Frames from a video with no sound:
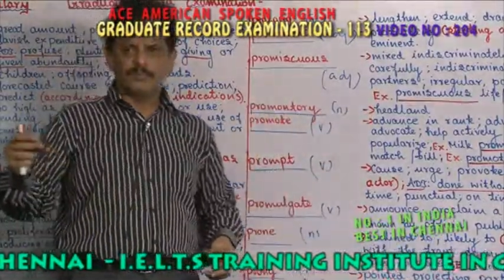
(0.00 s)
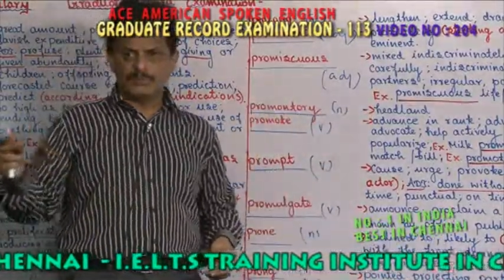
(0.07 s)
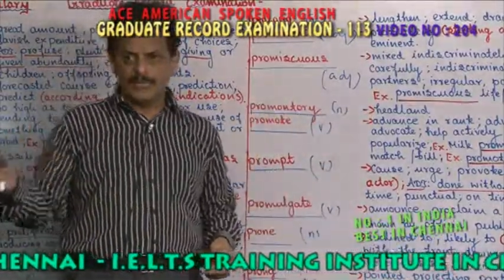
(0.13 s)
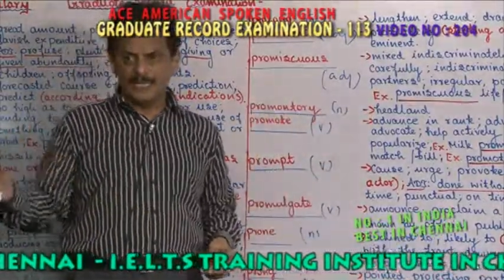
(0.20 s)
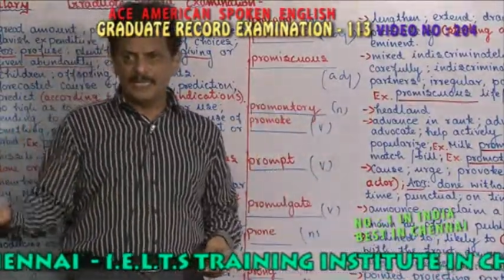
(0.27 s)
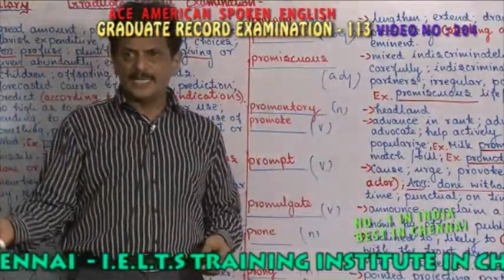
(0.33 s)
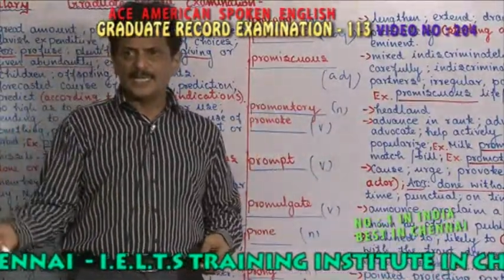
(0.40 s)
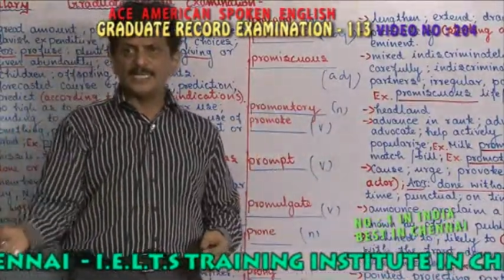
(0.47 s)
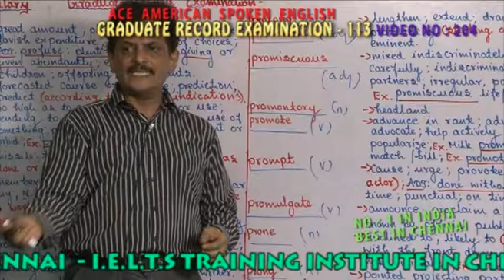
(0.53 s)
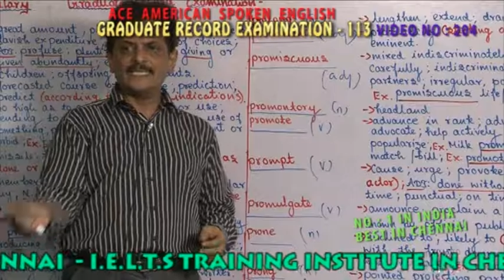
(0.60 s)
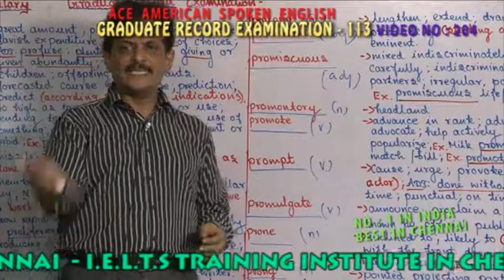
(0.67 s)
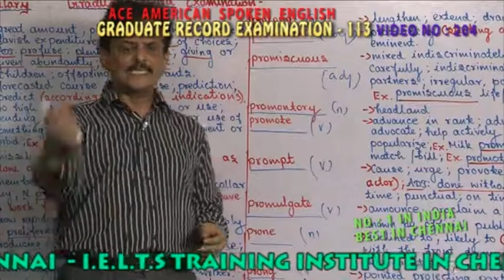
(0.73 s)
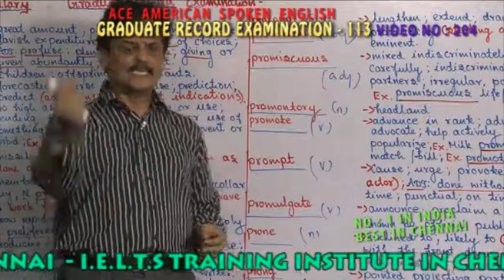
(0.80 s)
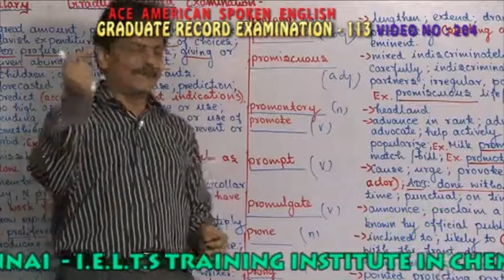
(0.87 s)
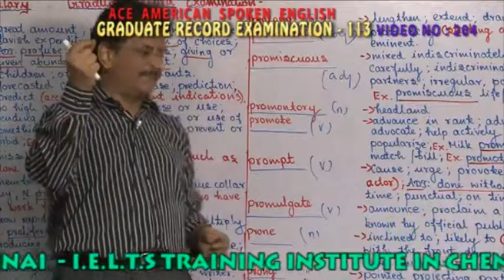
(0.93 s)
you are
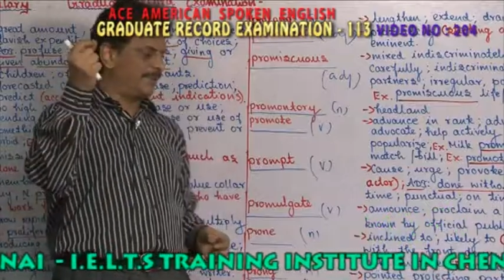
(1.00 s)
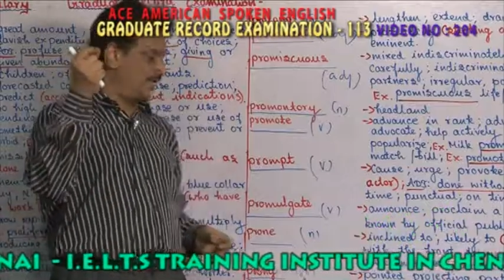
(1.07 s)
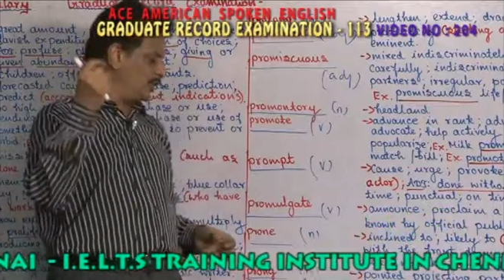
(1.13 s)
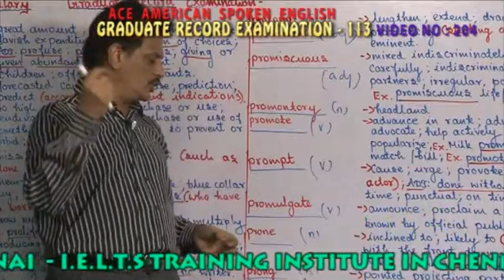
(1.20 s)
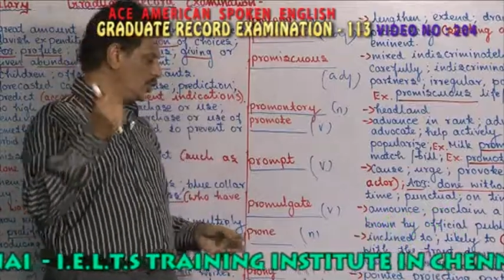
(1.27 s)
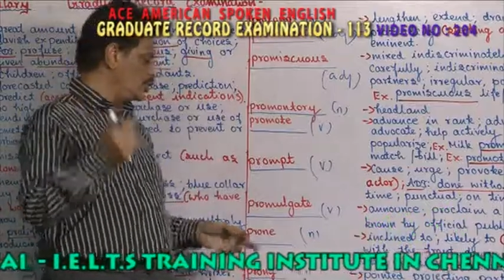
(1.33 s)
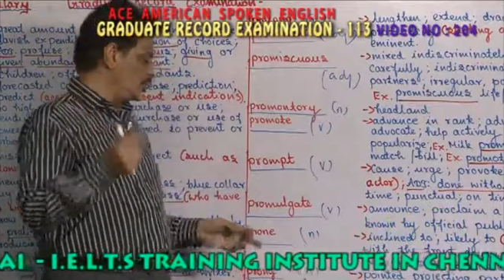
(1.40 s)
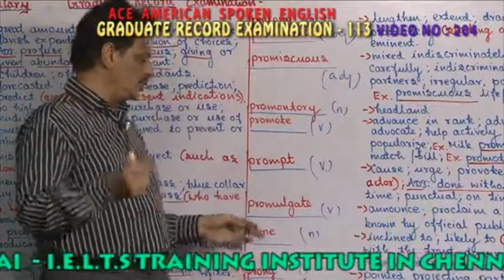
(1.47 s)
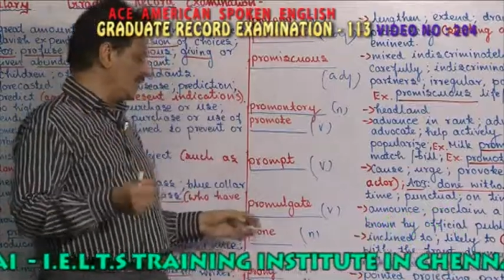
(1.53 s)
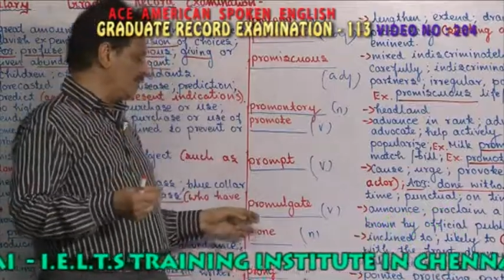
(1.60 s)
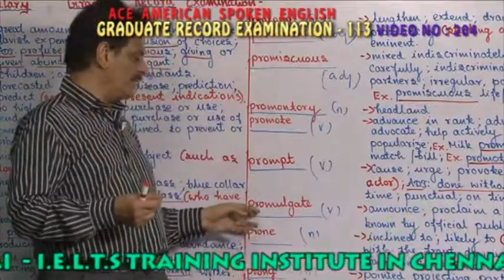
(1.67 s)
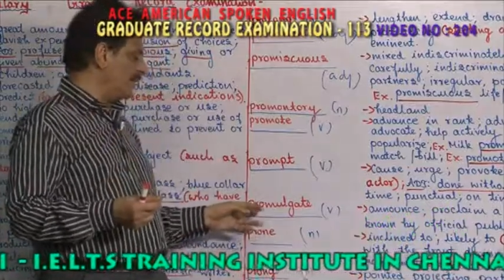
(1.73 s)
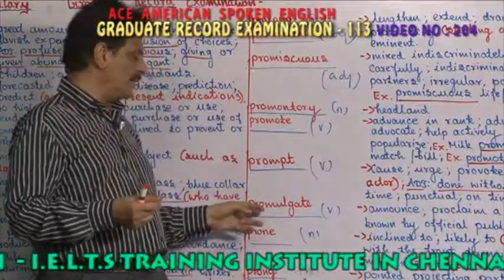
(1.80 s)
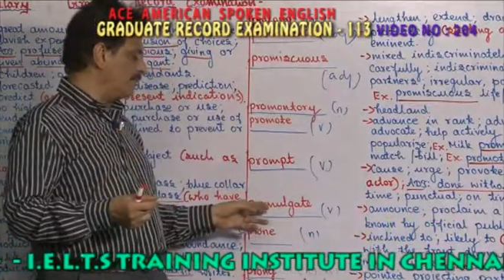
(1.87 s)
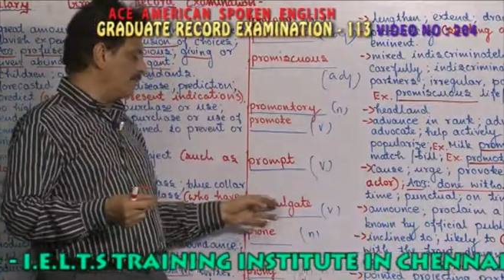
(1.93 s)
urging somebody to do
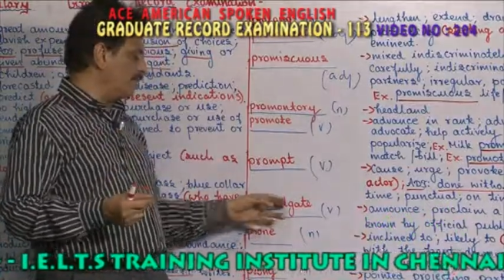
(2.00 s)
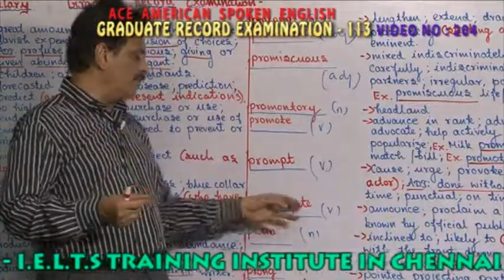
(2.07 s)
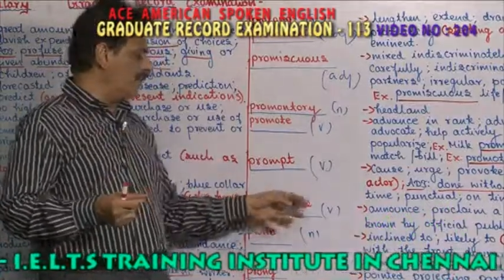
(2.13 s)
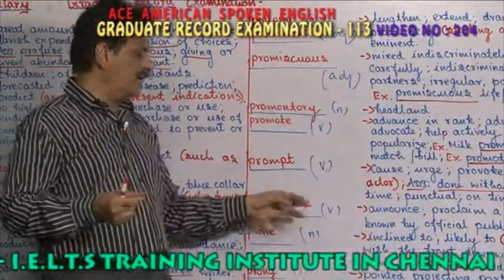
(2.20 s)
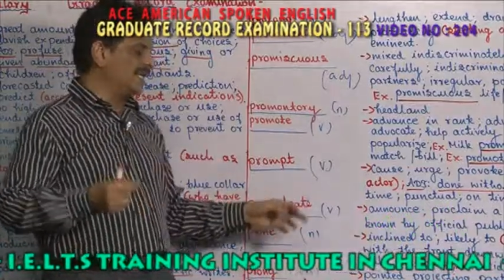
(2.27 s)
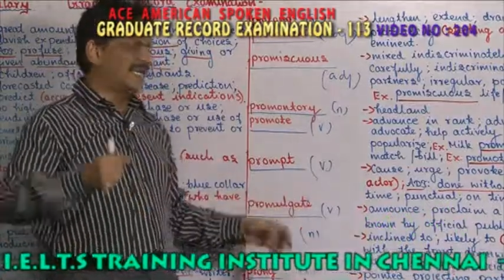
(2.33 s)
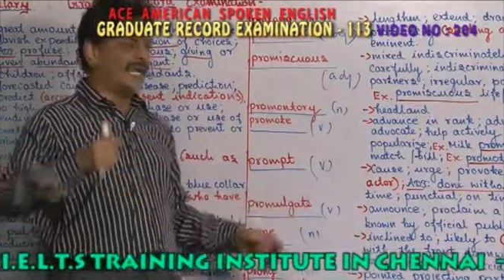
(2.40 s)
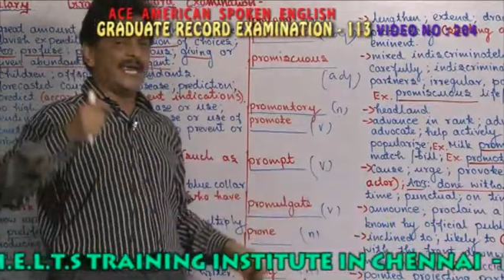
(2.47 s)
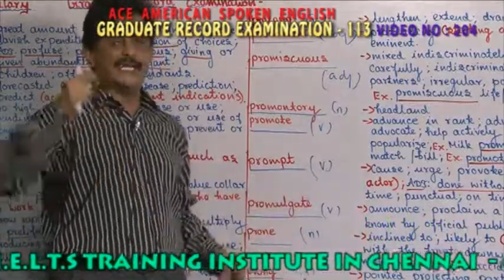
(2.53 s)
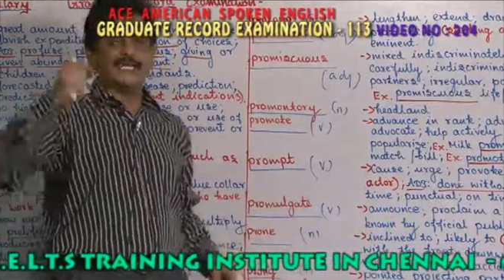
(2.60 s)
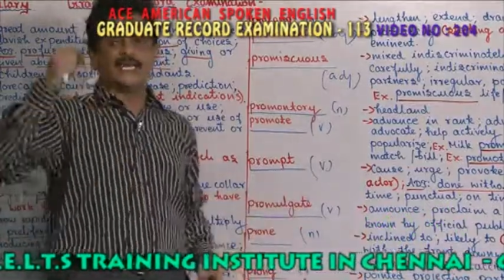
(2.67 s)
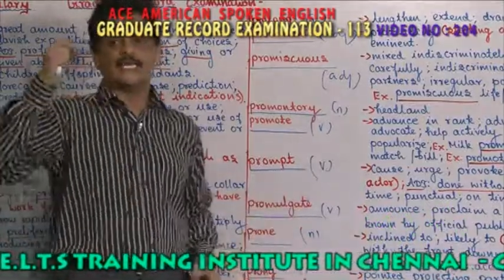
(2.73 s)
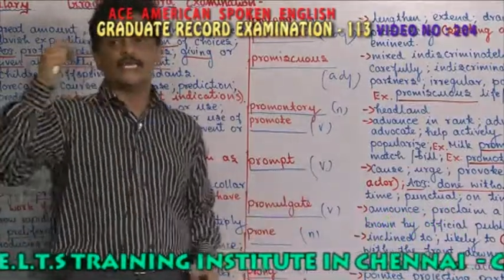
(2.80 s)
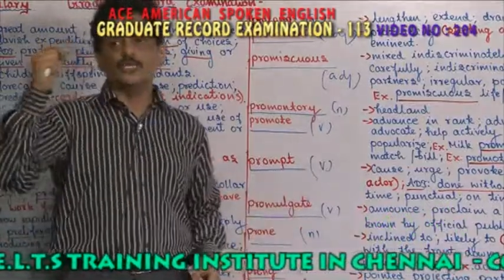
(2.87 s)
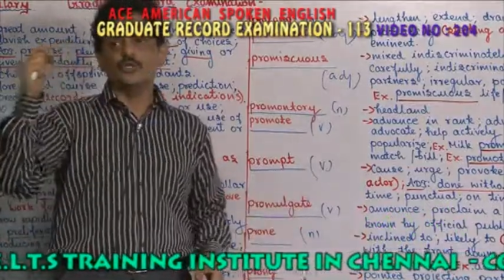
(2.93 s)
something. Promulgate,
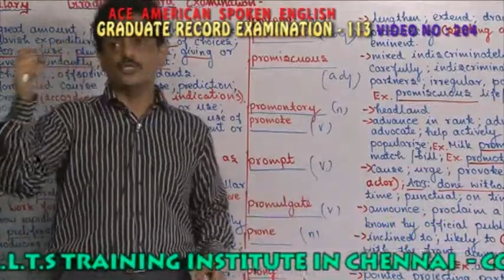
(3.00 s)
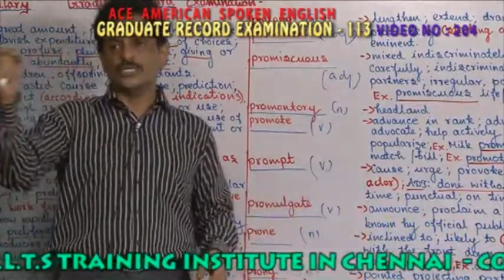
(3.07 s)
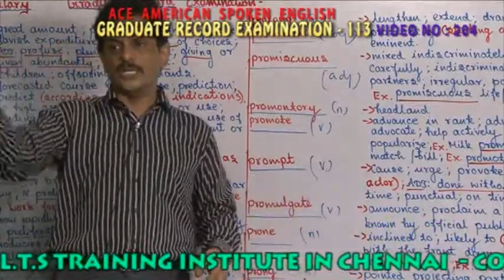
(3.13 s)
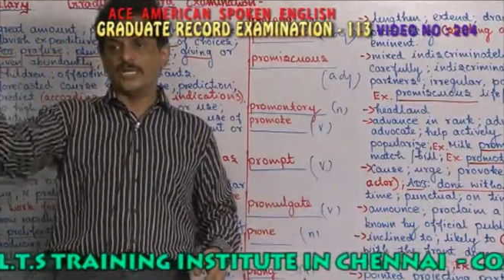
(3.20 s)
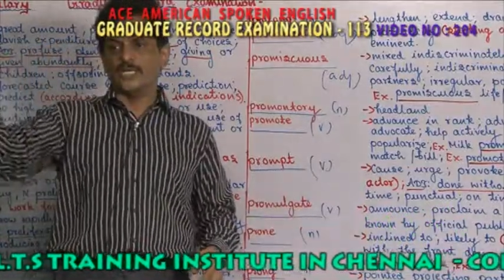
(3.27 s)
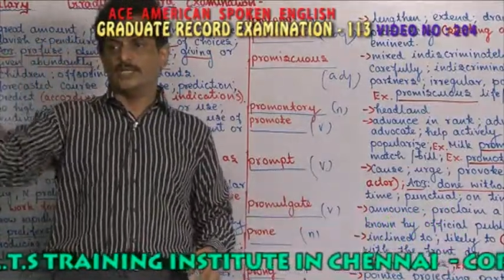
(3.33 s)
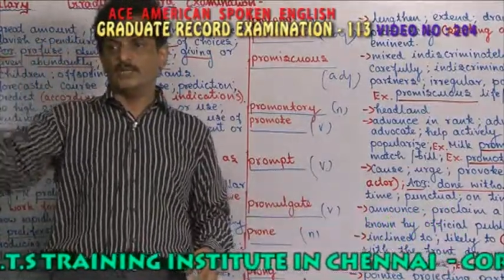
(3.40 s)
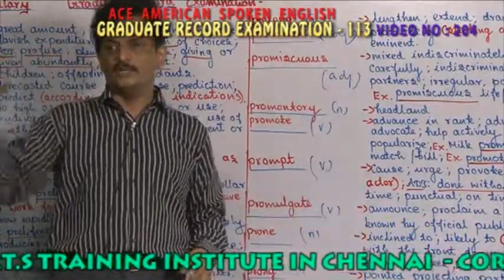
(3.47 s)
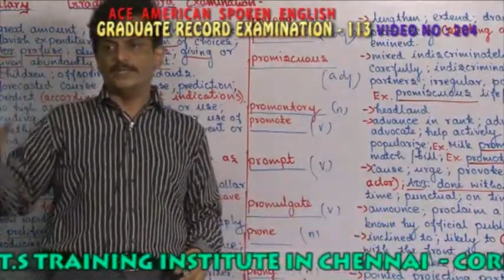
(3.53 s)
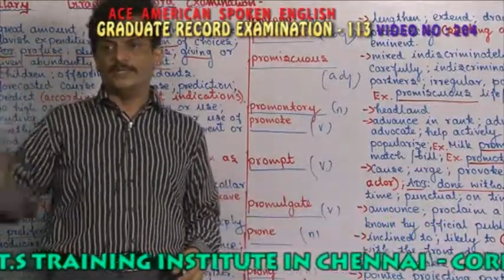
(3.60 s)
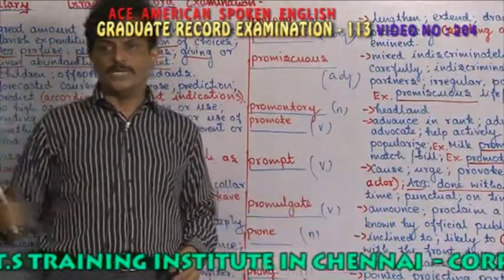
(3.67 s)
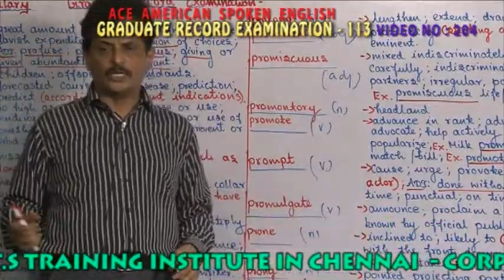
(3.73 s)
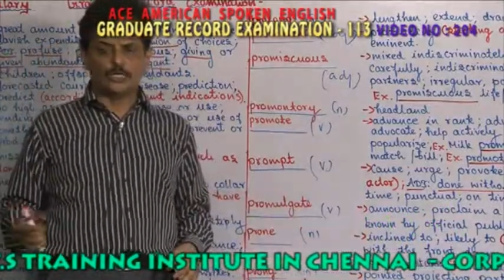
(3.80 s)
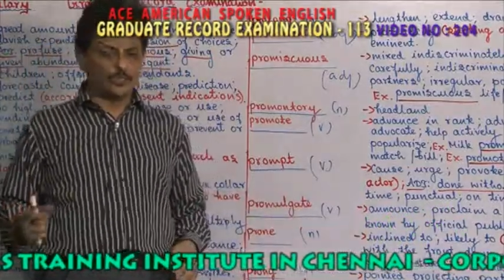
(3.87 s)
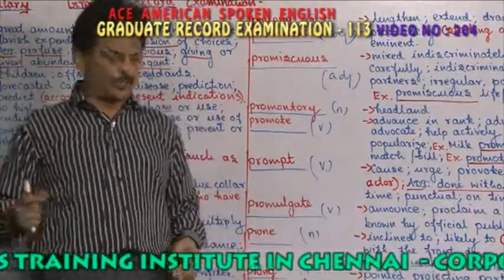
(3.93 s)
announcing, government
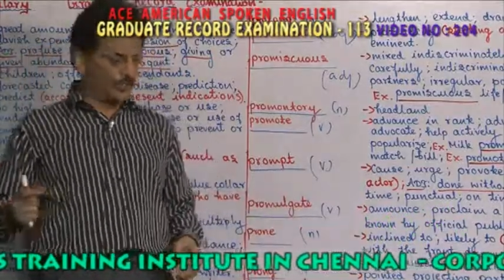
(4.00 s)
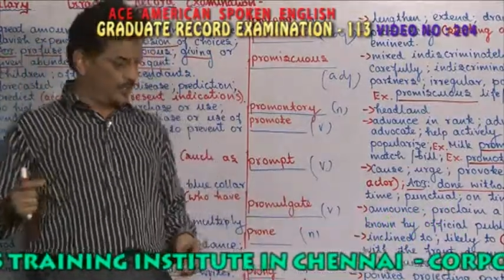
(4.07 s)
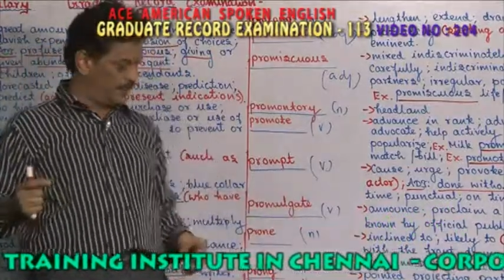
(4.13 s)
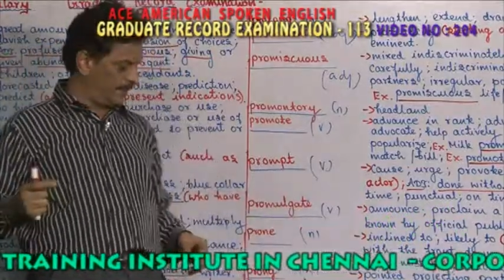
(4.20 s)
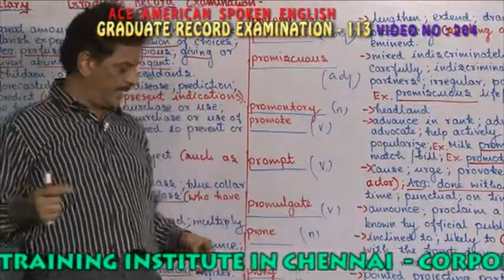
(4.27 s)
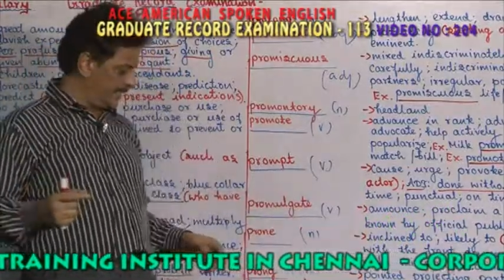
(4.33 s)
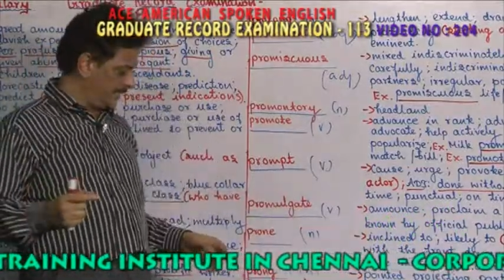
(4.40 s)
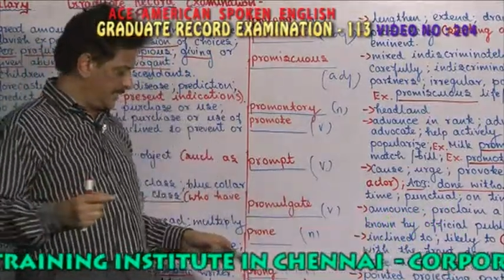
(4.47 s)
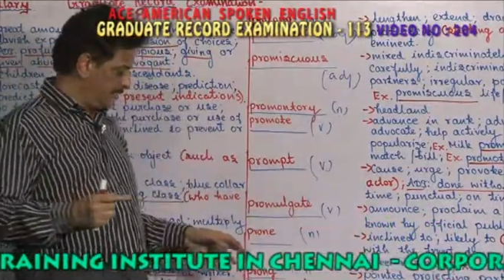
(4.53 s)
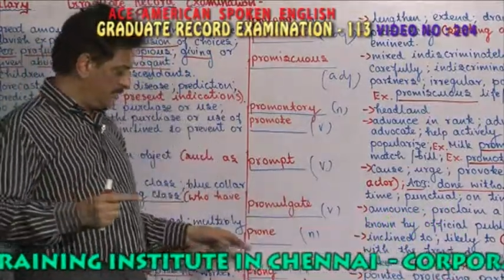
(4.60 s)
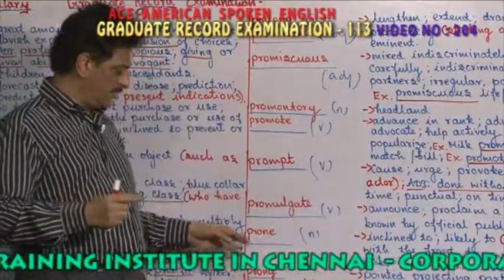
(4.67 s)
announcement.